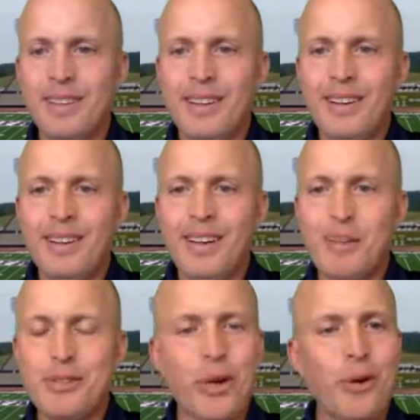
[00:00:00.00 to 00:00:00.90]

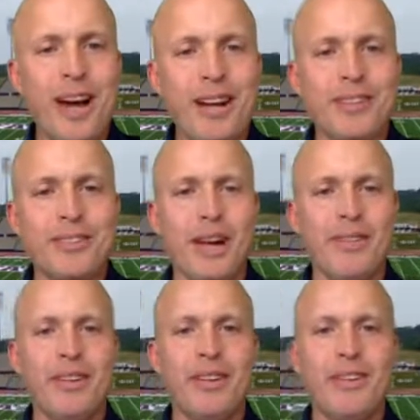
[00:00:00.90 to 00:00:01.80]
Episode
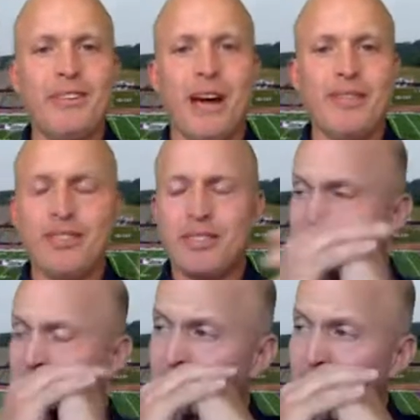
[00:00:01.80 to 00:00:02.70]
97, Devin
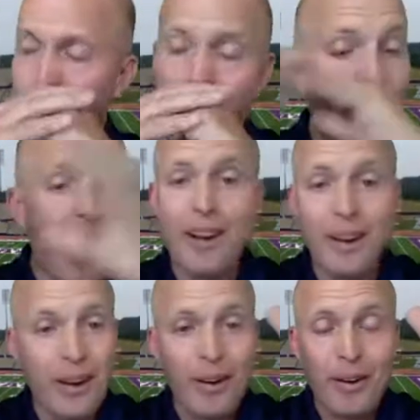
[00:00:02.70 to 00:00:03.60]
Studstill right
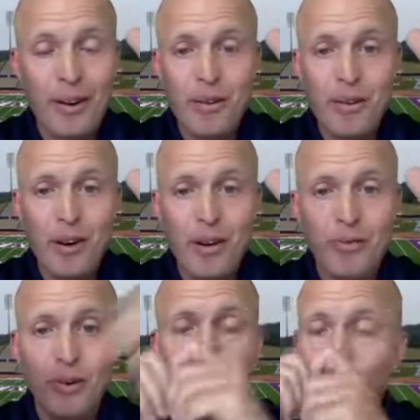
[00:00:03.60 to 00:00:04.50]
here
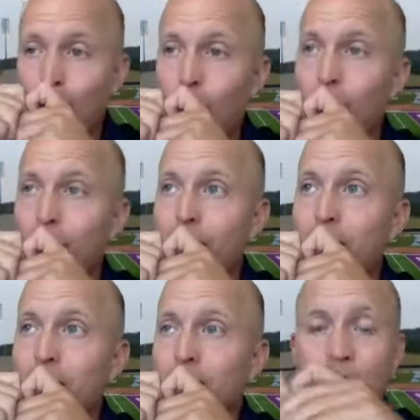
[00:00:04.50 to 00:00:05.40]
from Florida,
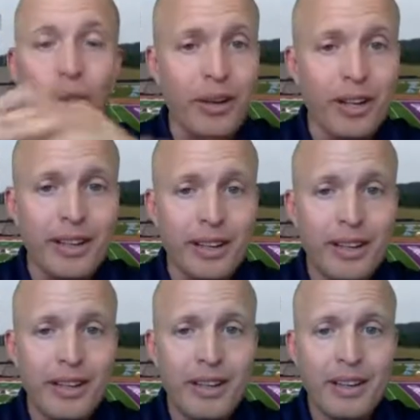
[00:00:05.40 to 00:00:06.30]
currently
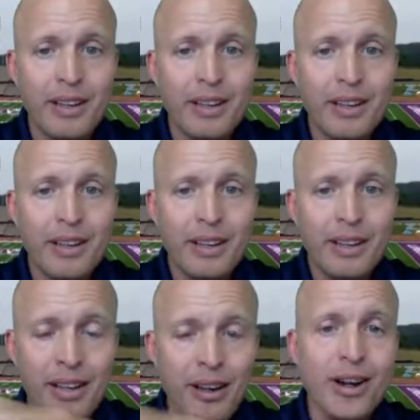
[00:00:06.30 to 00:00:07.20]

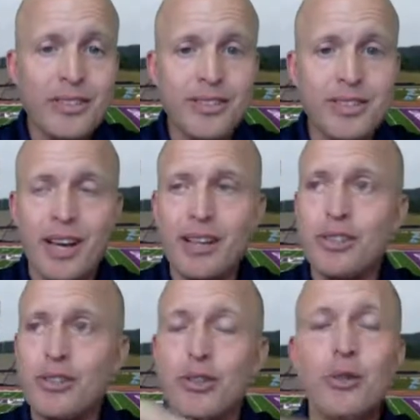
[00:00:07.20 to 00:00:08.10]
in Austin,
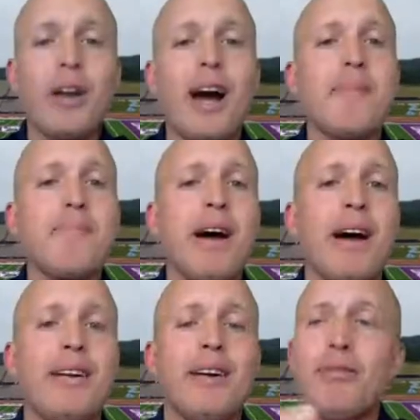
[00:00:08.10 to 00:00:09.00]
Texas. You and I
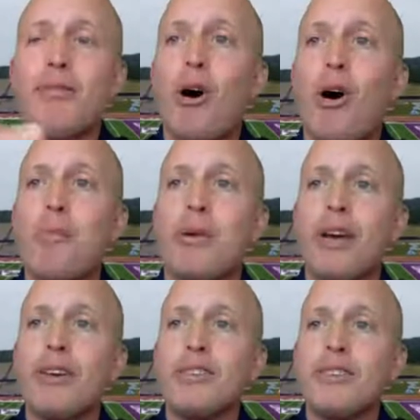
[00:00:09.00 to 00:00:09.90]
met, of all
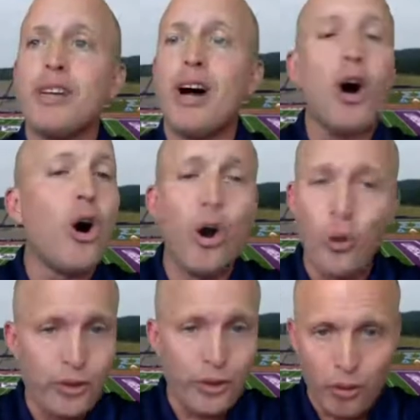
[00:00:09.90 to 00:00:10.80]
places, a
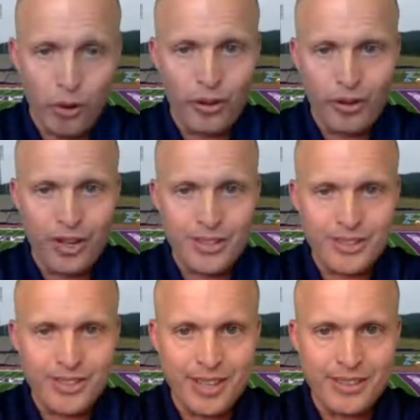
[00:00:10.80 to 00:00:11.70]
hole in the wall in
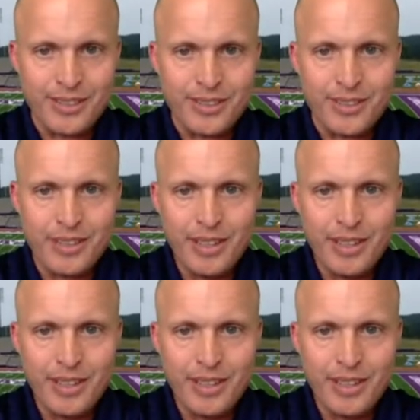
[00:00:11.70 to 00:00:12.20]
Austin, Texas.